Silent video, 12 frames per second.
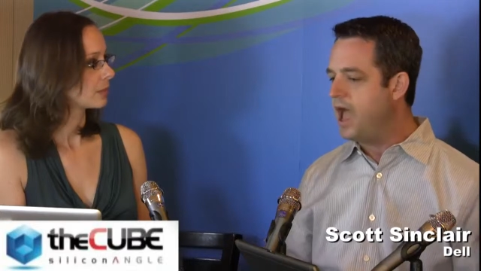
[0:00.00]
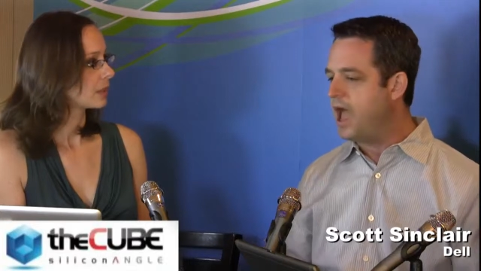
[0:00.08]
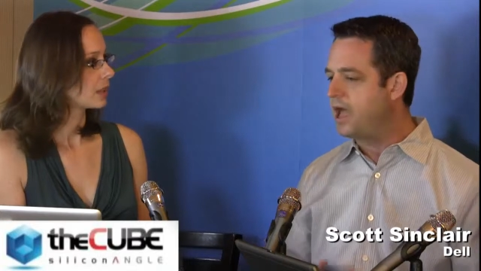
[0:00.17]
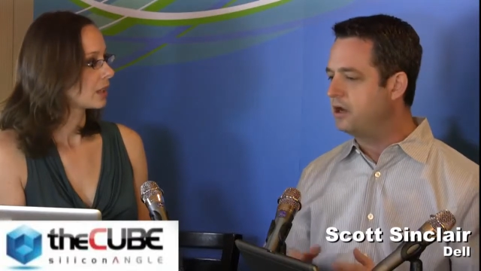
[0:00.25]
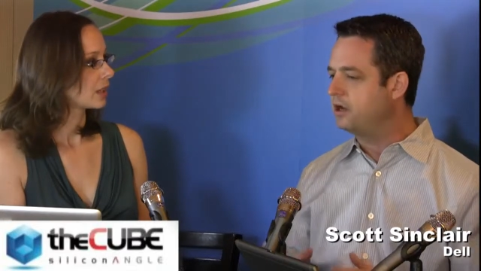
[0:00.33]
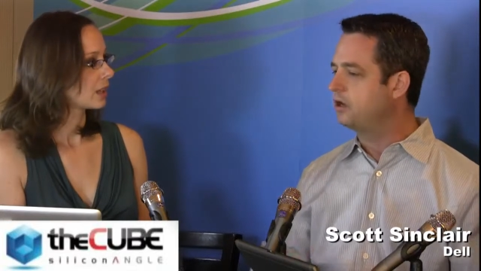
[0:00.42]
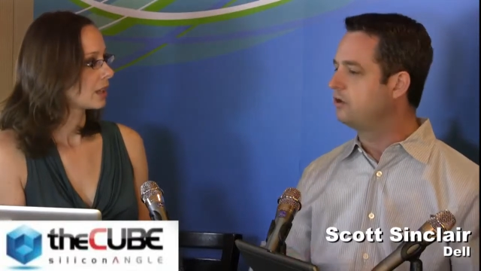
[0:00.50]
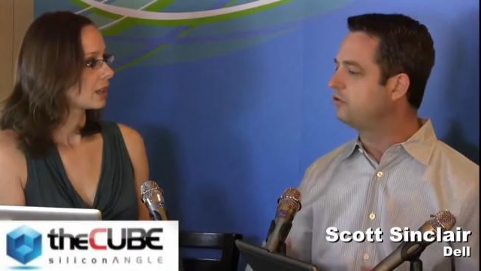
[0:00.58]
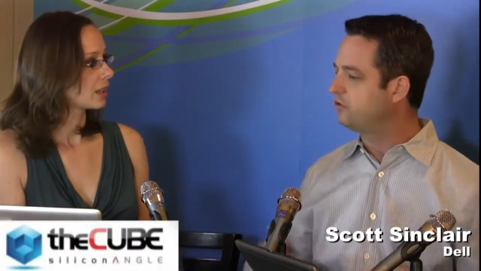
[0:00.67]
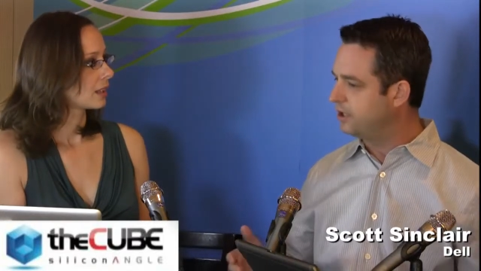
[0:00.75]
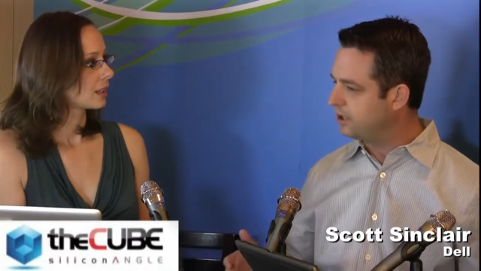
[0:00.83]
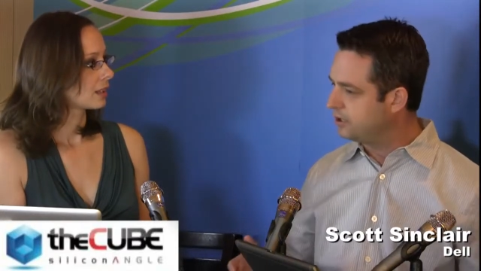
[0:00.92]
Speaker 1: and an
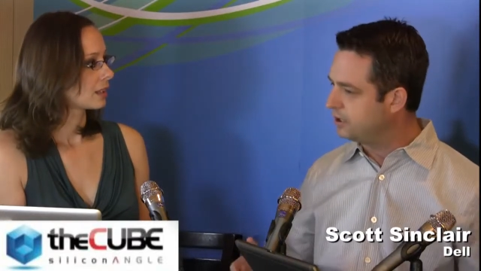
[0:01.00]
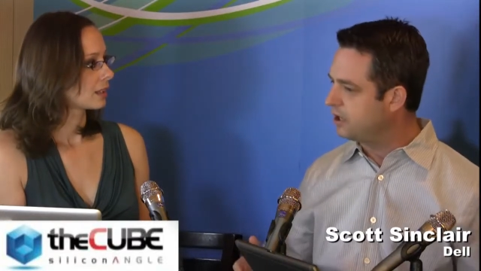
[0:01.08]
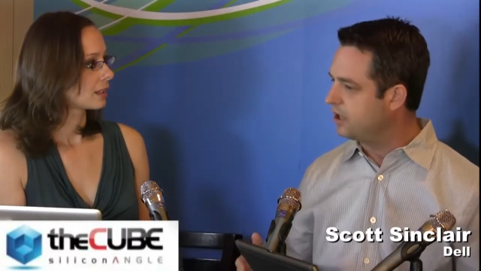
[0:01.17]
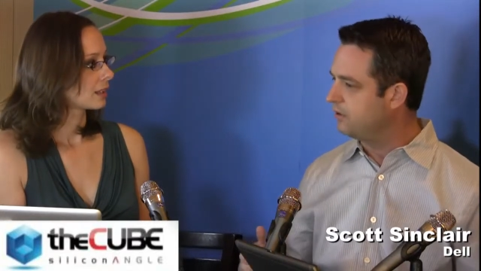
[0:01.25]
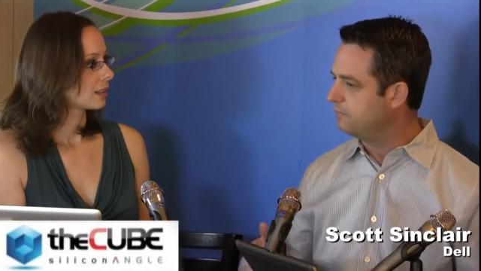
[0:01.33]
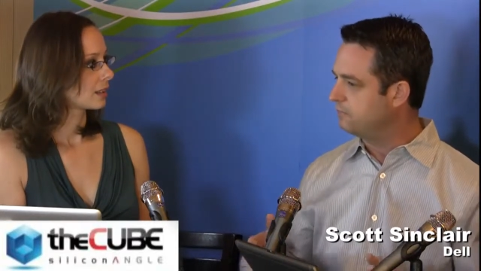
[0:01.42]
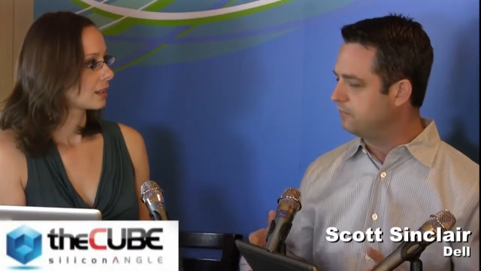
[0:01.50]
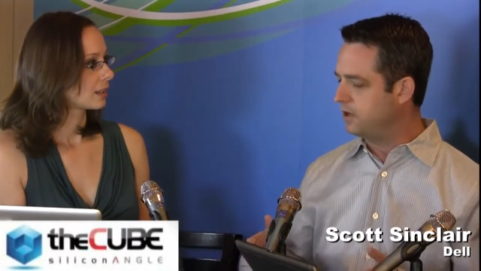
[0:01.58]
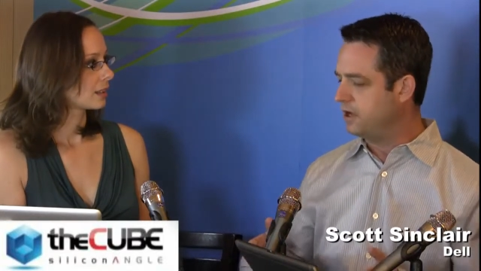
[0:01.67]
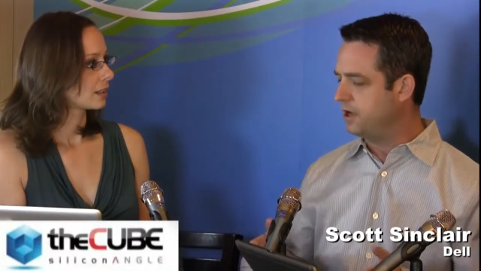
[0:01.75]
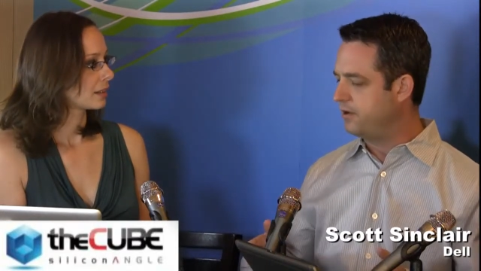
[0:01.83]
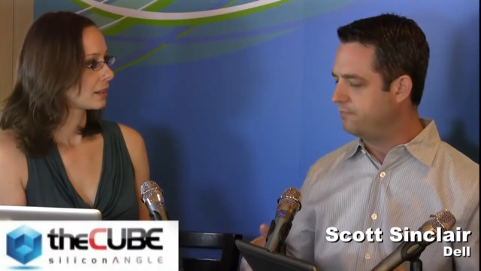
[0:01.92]
understanding of
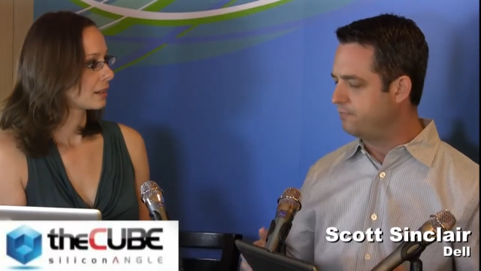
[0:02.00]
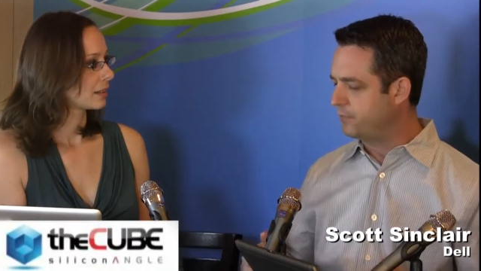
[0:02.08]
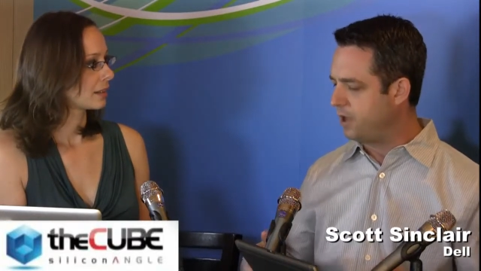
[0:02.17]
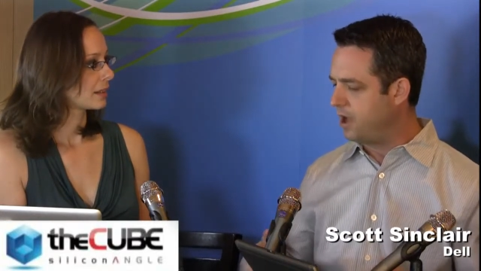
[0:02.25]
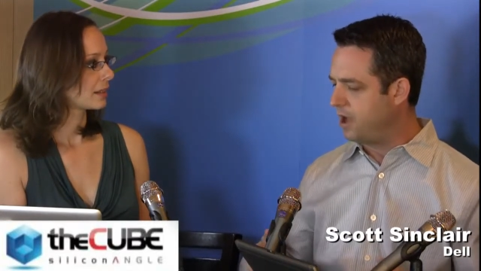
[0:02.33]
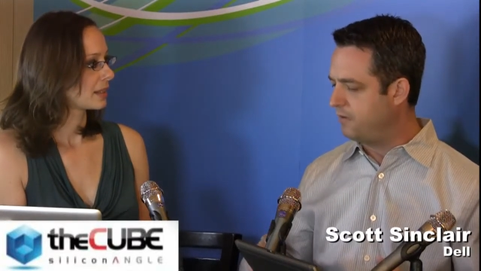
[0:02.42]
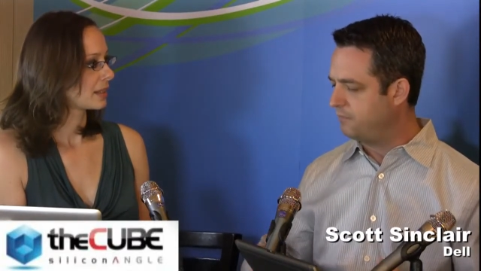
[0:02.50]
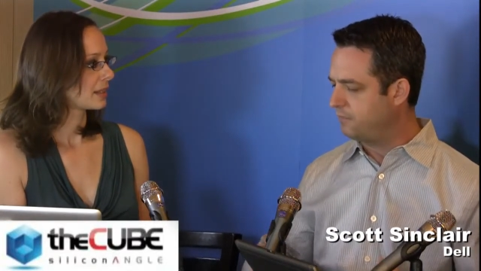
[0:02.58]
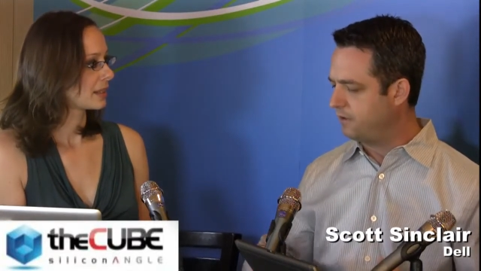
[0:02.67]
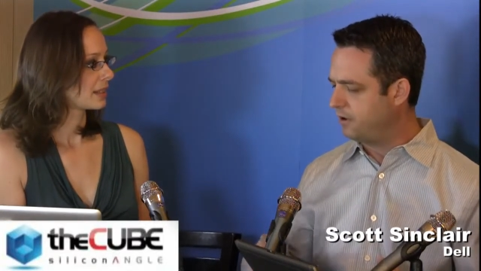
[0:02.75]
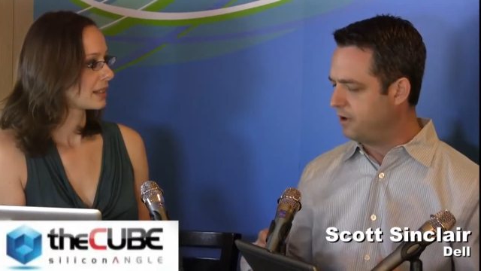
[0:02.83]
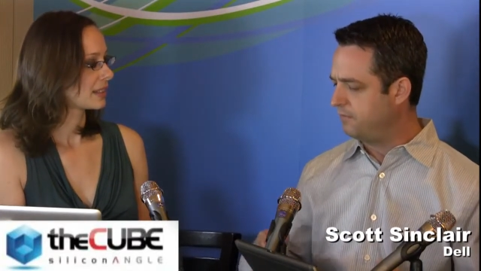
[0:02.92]
um, of
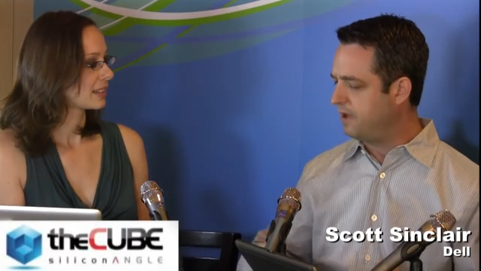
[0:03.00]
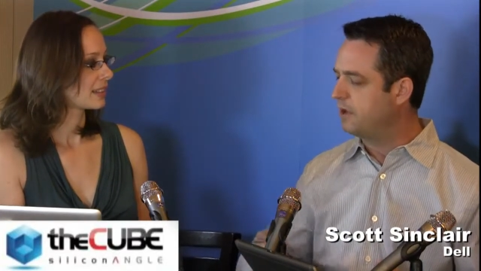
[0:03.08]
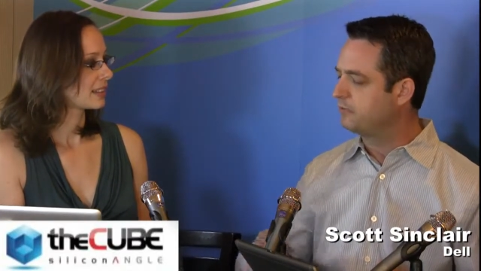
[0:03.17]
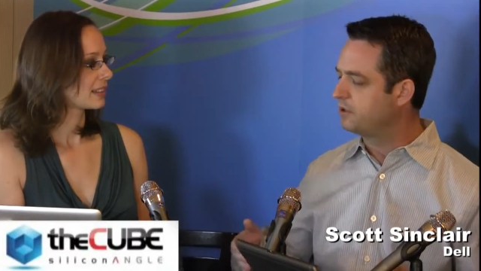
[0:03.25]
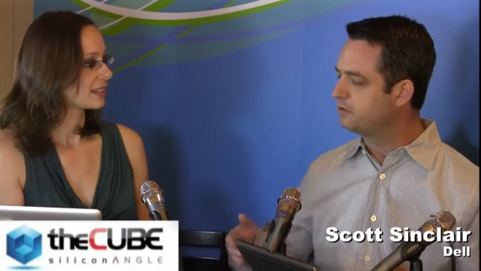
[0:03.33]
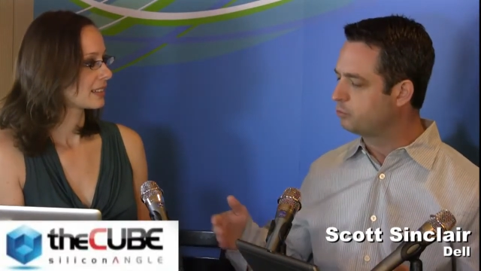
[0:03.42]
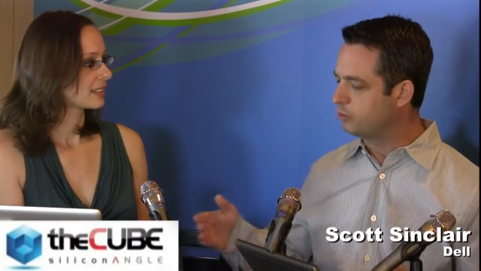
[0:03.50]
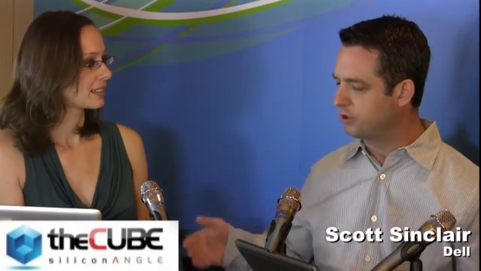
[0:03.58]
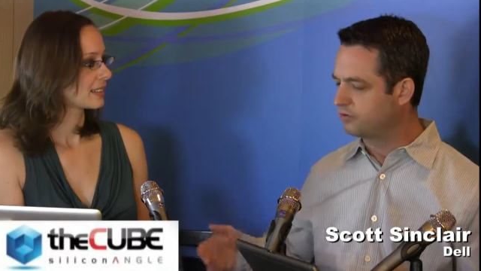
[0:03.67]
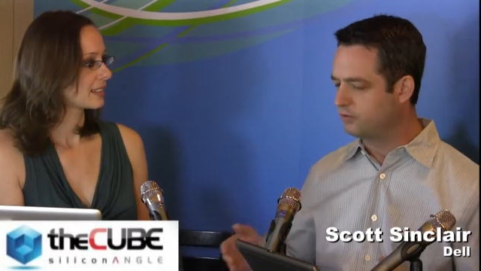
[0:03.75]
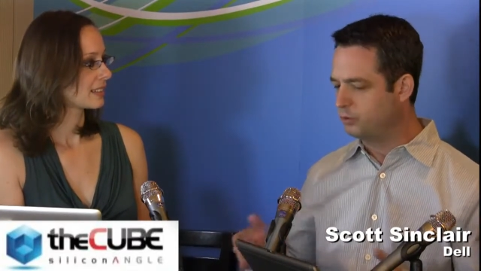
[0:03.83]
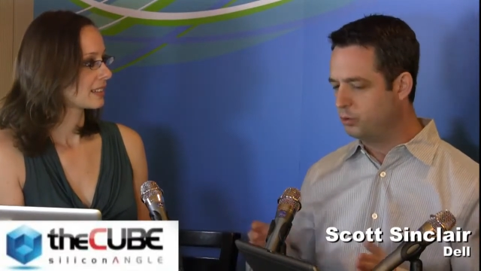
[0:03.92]
of how things
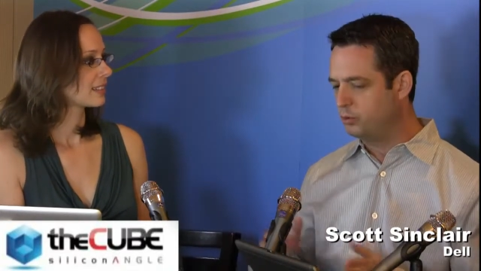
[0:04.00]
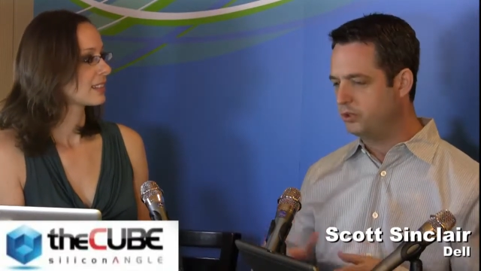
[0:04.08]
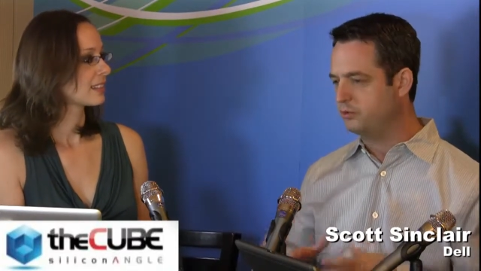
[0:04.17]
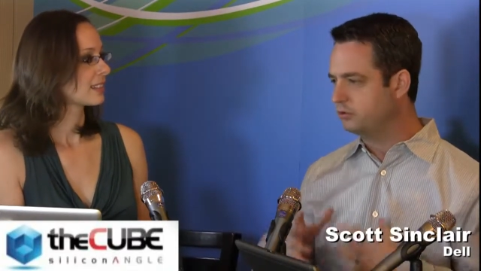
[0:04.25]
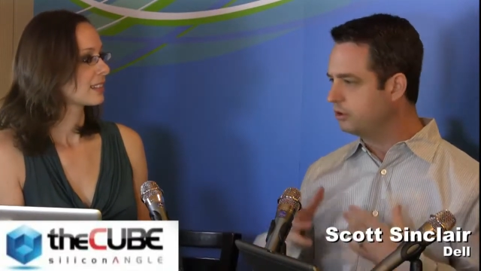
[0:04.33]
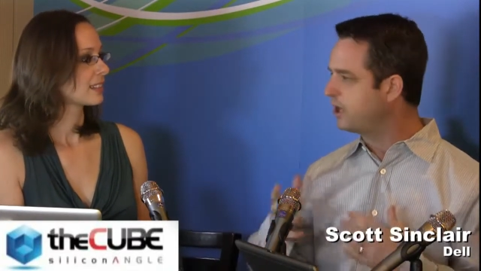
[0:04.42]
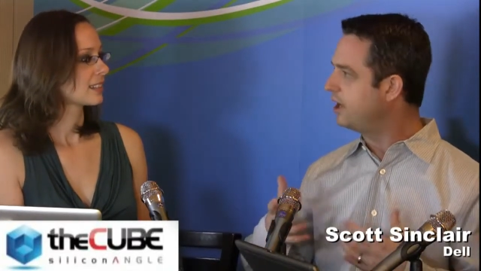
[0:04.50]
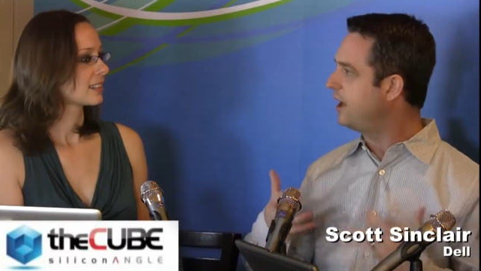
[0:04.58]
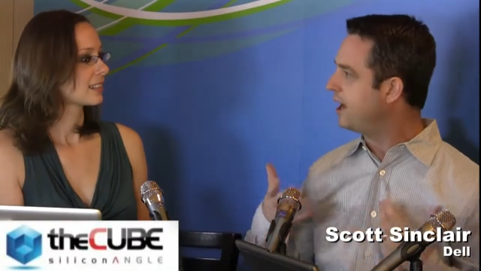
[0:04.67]
work. So when we look at